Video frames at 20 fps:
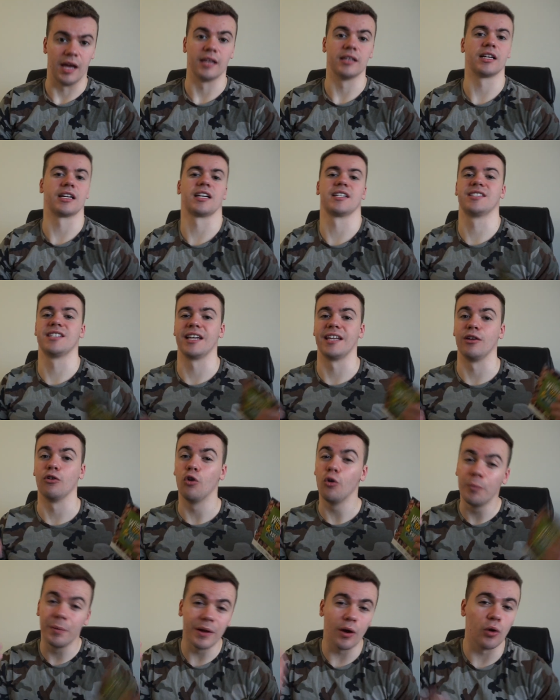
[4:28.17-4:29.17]
And like I said, it
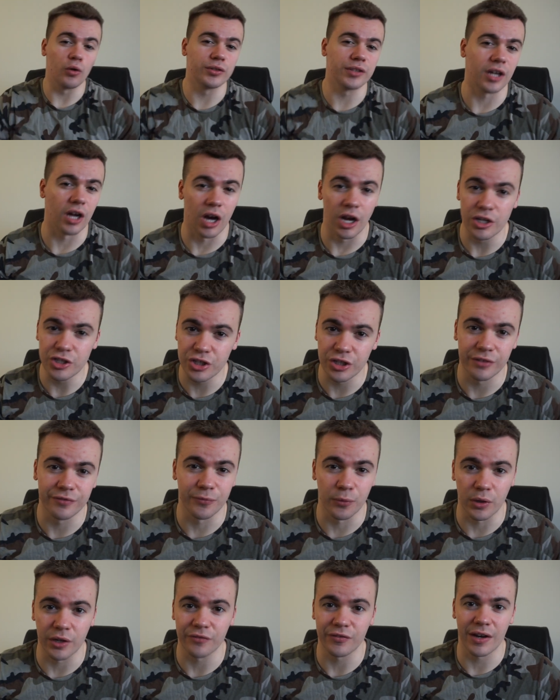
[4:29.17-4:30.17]
will be only
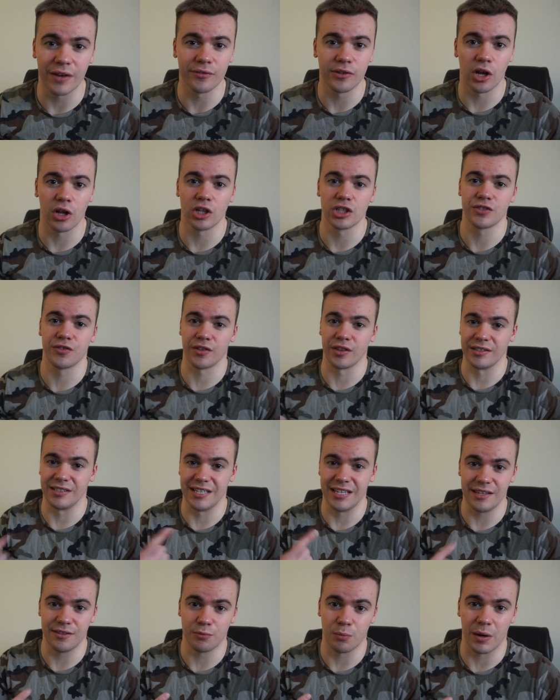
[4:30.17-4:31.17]
$145 for the
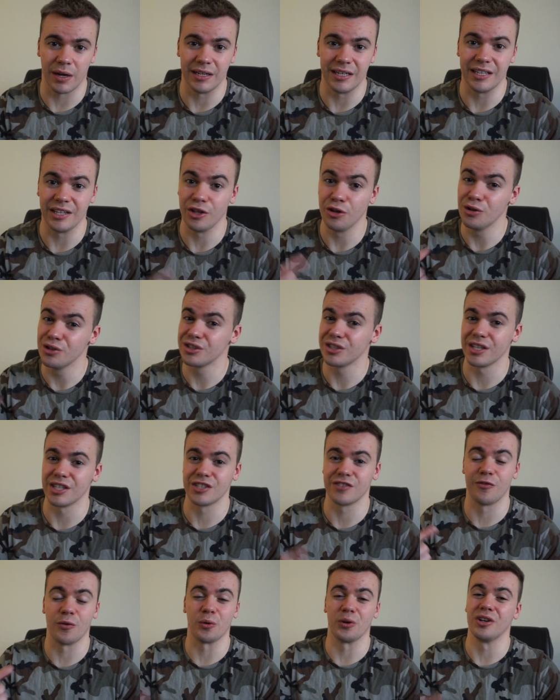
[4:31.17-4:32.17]
teeth whitening. Usually
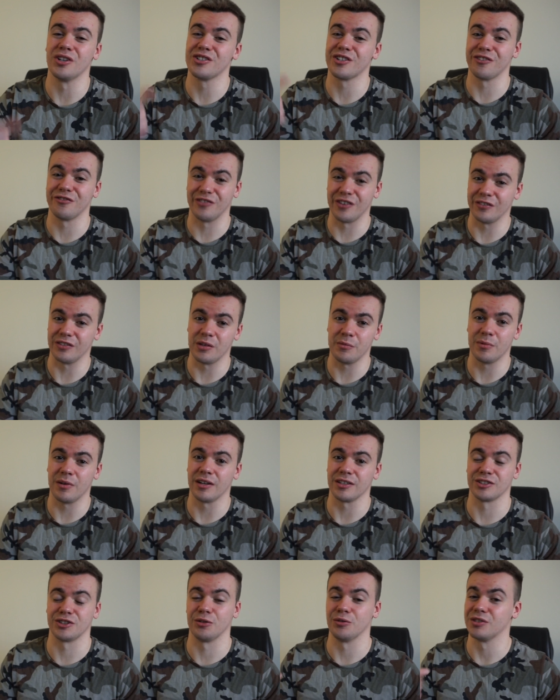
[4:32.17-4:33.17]
it's 450
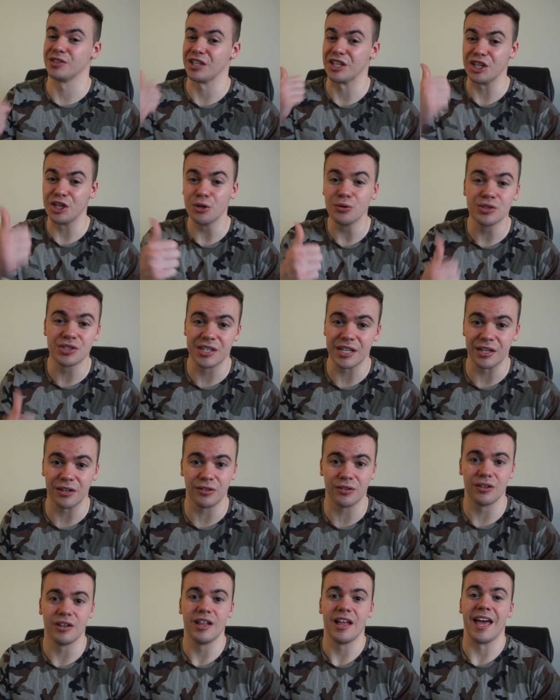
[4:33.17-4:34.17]
bucks, so it's a huge
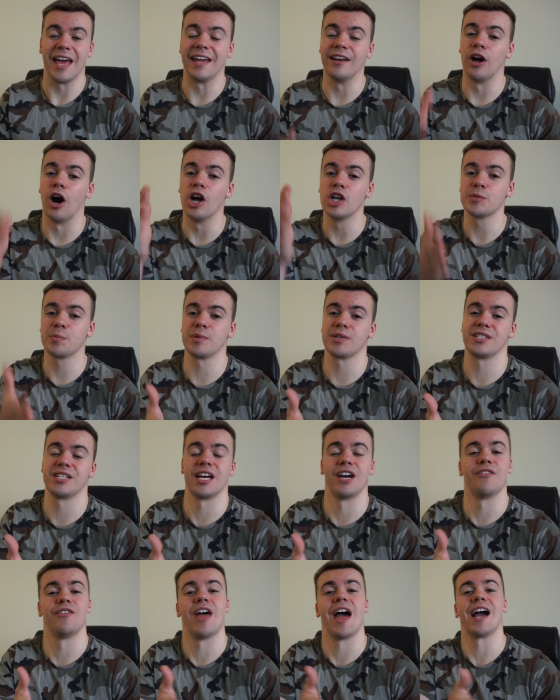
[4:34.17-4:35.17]
deal. And
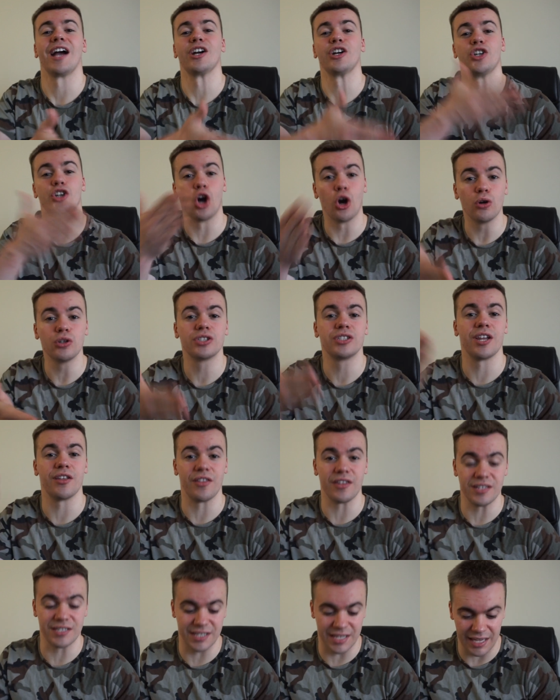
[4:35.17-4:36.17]
100% of that goes to
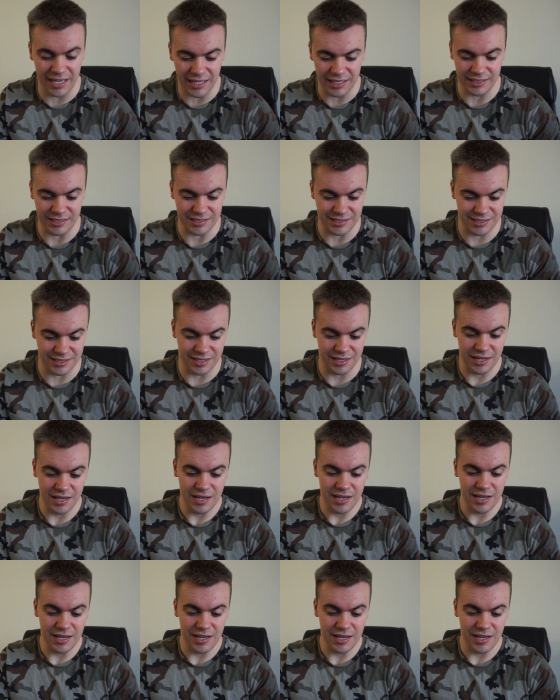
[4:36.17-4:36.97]
these kids.